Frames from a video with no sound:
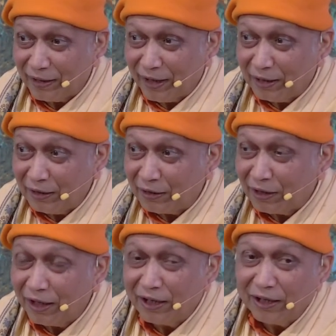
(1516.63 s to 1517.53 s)
Mm,
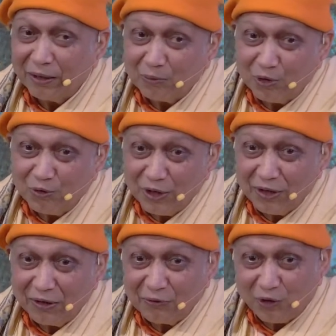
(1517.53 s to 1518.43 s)
like in the
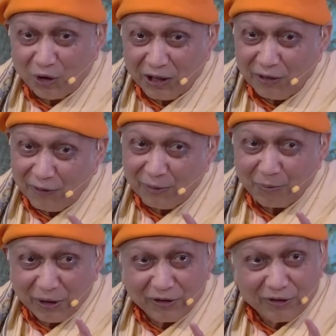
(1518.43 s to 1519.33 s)
movie,
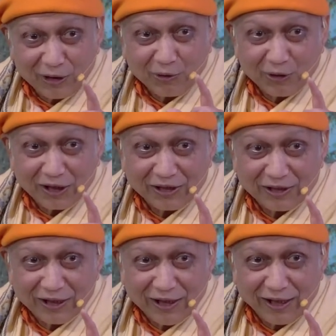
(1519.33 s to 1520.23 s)
whatever picture
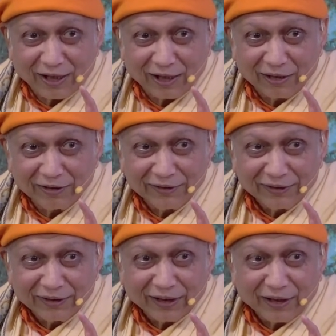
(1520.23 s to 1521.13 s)
you are seeing,
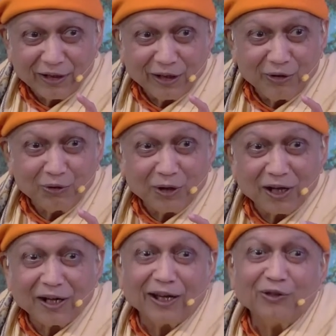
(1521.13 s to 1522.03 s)
uh,
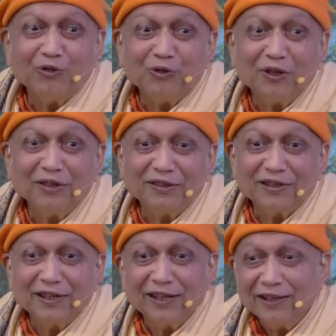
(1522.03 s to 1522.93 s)
you are
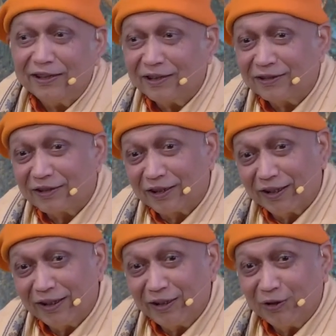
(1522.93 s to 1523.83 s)
actually seeing the
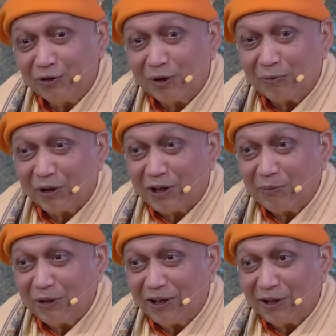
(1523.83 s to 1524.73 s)
screen, you are
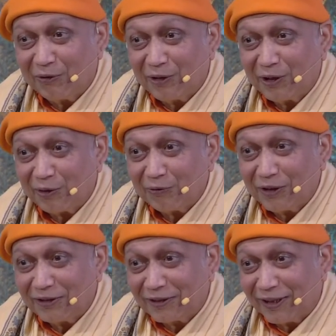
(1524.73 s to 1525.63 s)
becoming
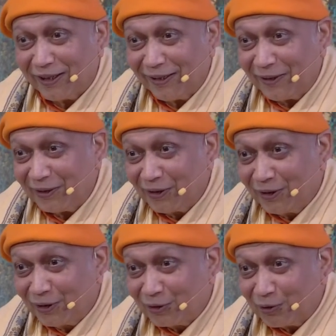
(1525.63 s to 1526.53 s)
aware of the screen.